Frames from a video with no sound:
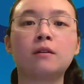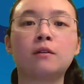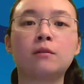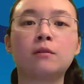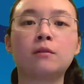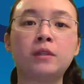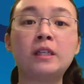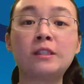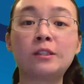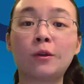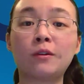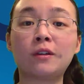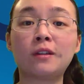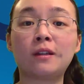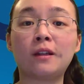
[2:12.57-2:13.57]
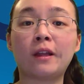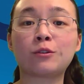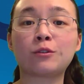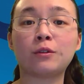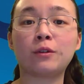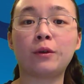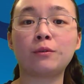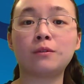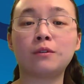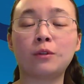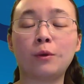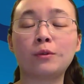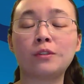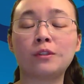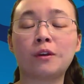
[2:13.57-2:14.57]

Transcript: please go to the lecture notes